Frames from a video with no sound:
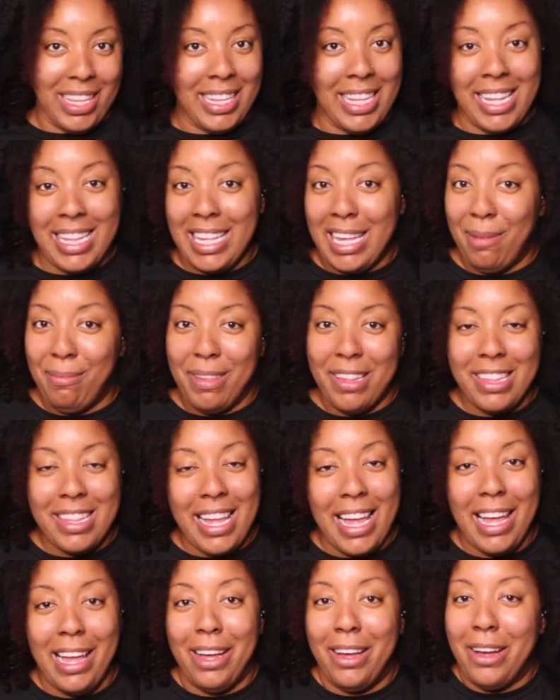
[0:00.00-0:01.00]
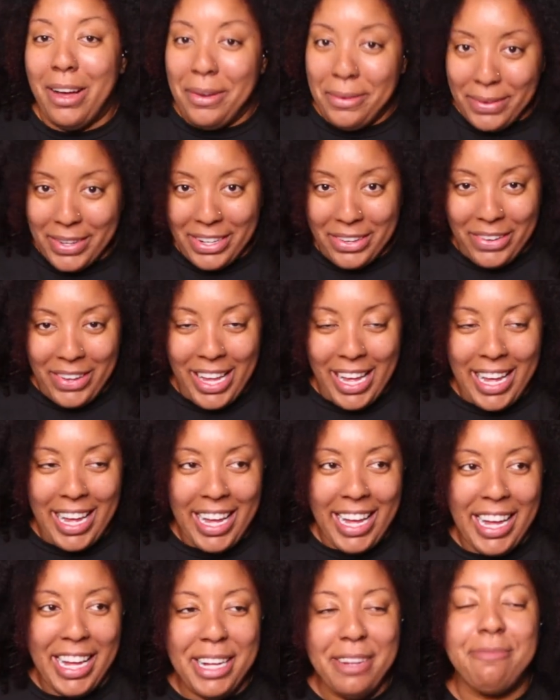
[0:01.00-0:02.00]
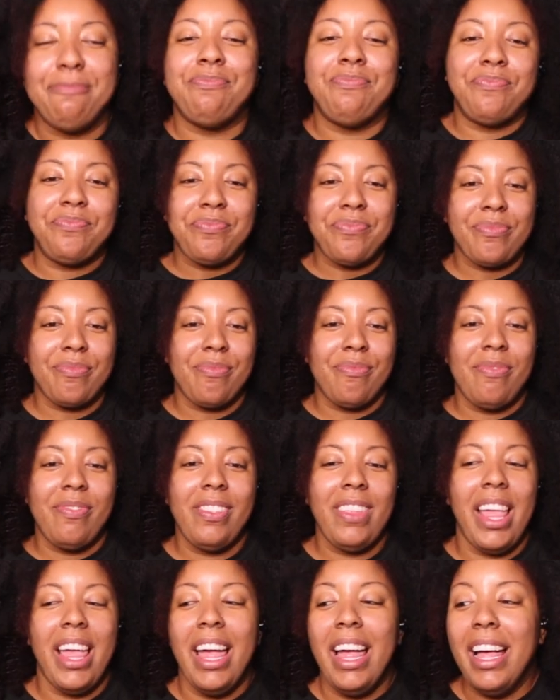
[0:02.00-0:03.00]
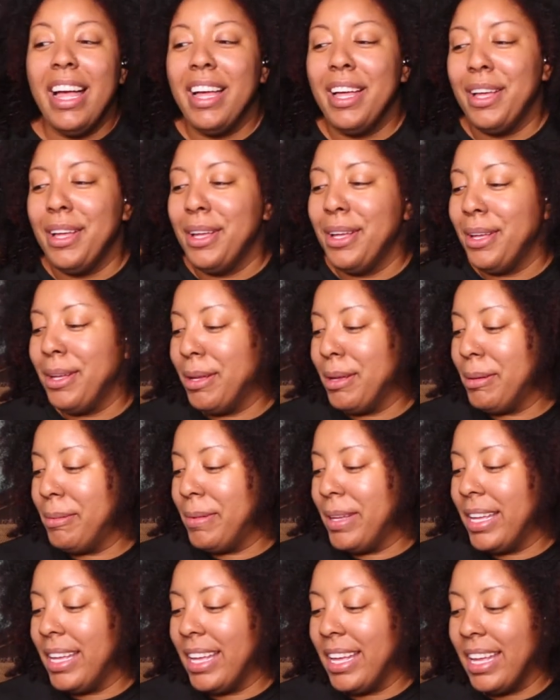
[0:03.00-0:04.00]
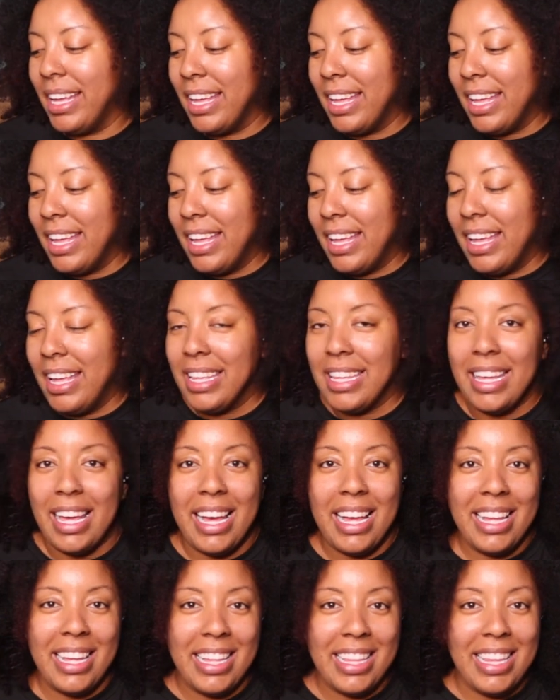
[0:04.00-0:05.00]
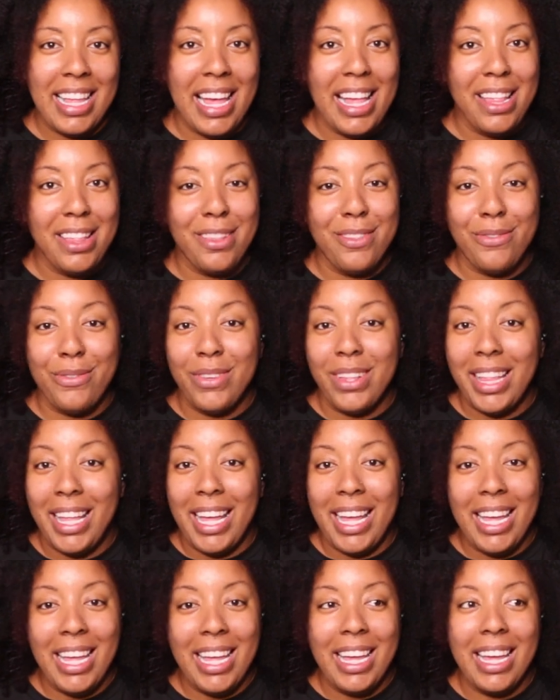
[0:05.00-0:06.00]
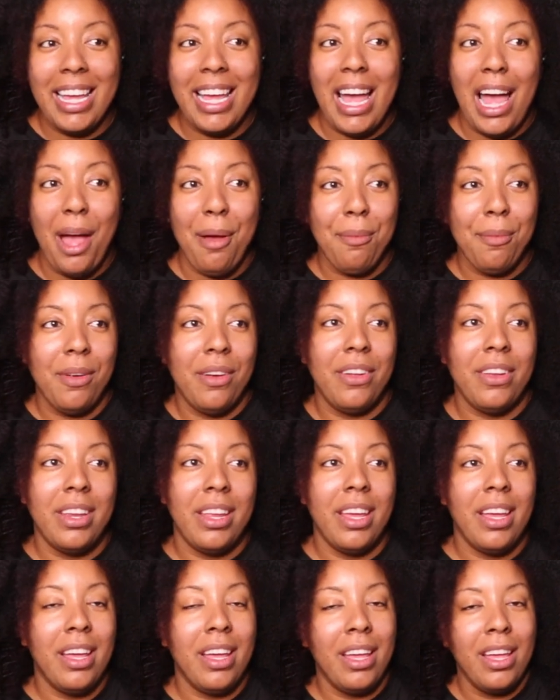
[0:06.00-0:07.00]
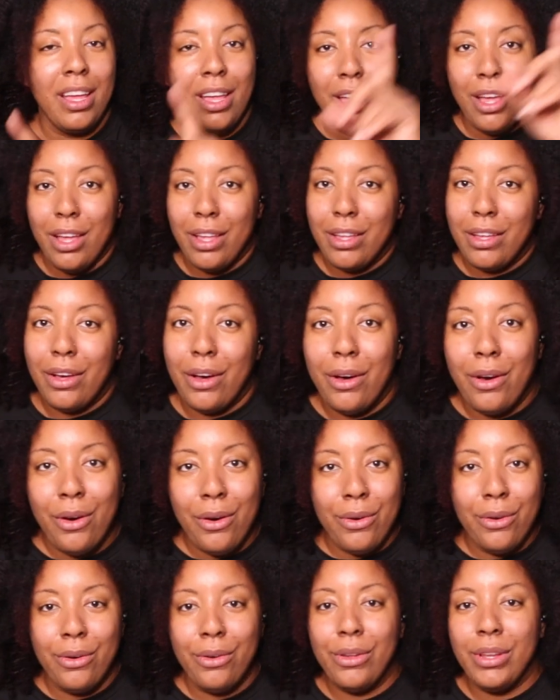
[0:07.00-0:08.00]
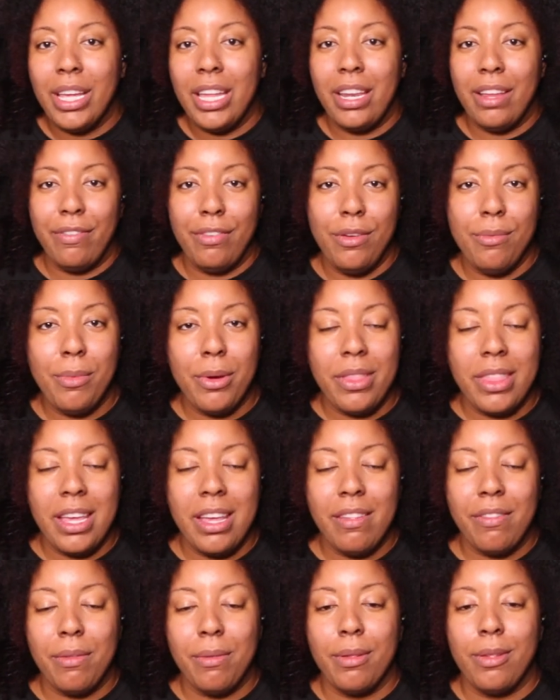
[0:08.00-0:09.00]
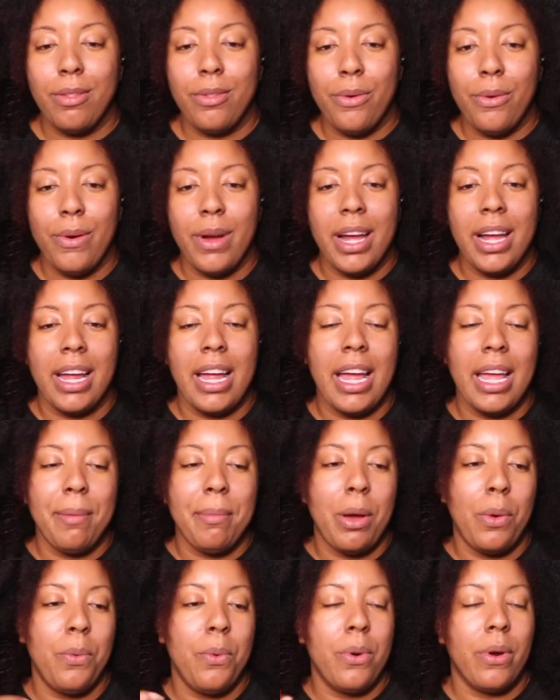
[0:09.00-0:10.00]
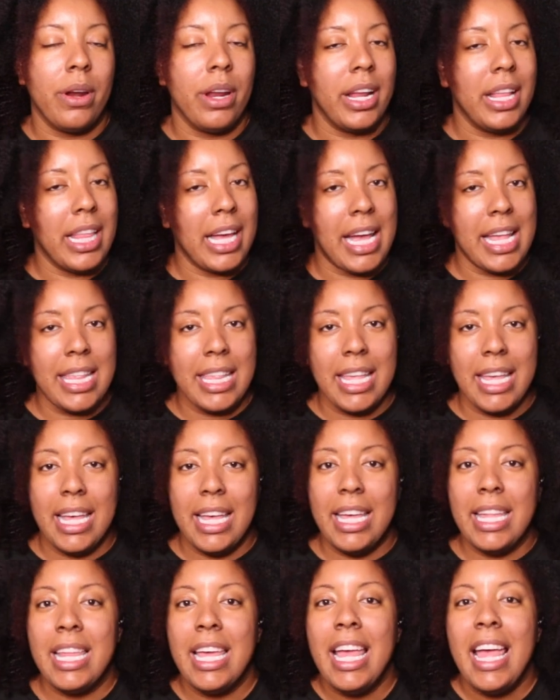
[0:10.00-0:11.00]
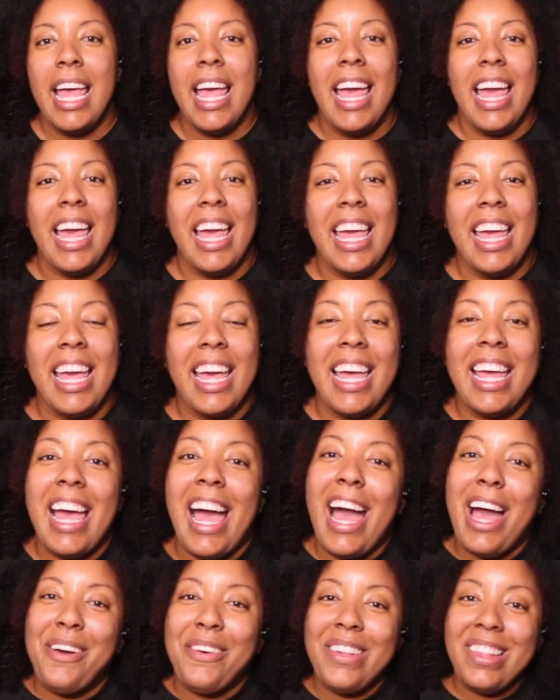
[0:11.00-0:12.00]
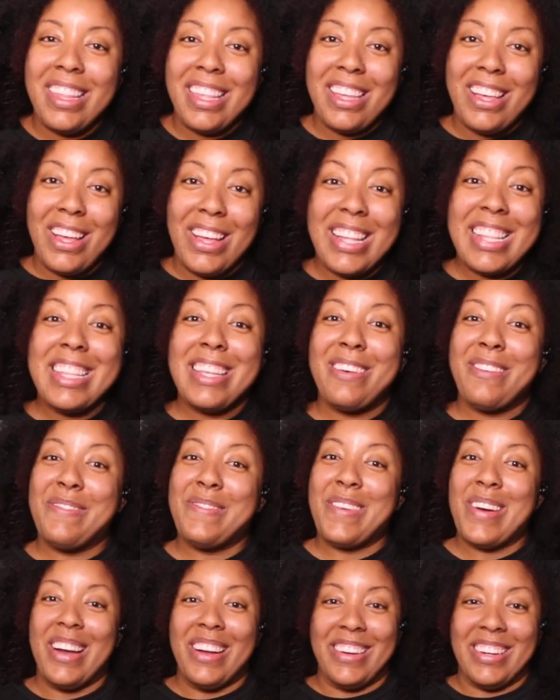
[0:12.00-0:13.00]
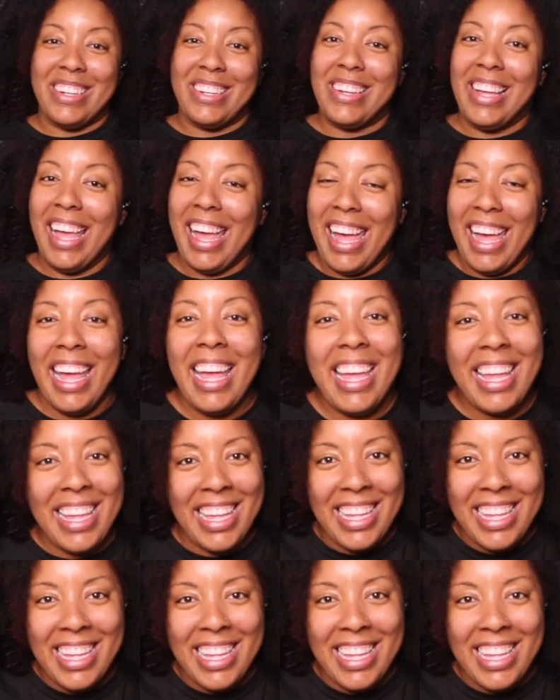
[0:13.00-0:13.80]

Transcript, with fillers: Let's keep this thing going, okay? Um, yeah, that is really it. I'm gonna go get a few more things from the store. I gotta get my water, like I said. And I will see y'all tomorrow, okay?